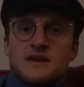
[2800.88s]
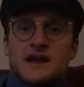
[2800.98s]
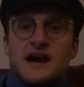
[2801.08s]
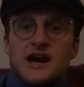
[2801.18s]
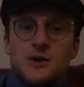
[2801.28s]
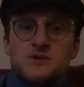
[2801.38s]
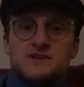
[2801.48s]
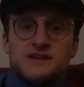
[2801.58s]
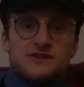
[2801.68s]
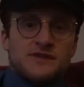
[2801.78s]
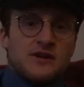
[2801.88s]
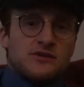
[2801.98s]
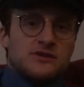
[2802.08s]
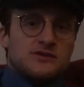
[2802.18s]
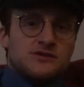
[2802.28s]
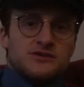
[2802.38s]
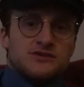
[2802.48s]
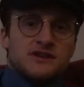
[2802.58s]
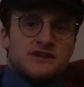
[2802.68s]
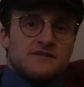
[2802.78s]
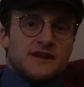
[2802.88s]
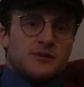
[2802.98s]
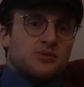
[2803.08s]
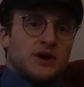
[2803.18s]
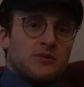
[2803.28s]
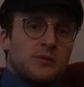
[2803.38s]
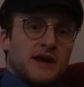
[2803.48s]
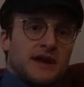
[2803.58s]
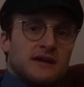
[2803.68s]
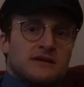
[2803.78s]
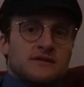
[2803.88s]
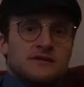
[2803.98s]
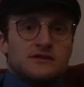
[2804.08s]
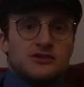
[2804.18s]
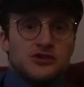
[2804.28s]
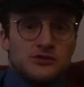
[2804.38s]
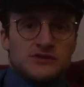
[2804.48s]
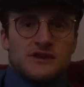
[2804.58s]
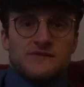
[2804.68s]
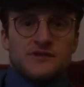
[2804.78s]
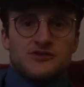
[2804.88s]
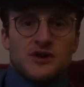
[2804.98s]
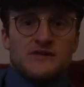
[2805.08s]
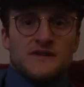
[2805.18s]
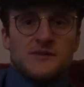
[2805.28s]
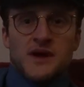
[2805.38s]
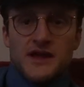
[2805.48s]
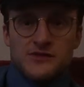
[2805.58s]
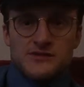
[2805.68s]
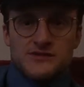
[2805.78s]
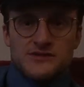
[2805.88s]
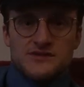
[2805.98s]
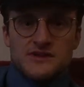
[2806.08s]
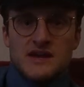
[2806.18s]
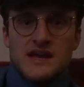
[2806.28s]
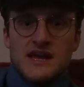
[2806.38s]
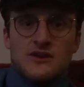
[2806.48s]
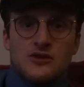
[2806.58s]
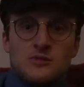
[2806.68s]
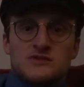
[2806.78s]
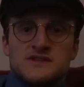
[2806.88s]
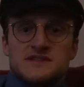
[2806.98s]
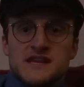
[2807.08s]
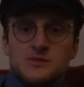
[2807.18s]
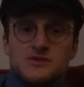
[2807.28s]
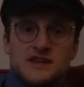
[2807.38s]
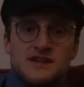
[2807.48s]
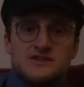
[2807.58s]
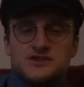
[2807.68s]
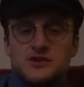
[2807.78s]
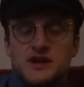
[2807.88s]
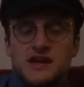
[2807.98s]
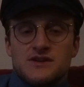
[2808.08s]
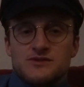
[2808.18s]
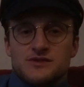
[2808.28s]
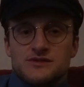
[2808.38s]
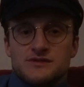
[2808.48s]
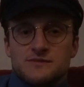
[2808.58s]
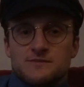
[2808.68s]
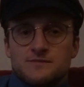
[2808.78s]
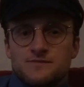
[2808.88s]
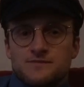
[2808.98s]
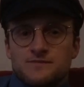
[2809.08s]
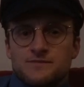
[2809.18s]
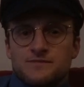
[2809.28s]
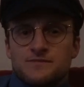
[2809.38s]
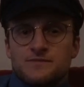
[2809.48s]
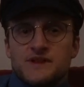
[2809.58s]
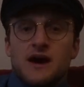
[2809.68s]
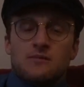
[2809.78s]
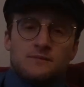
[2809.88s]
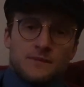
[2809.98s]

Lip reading: A higher percentage of alcohol users develop problematic use of the drug than meth users, and almost the same percentage as cocaine users. Now,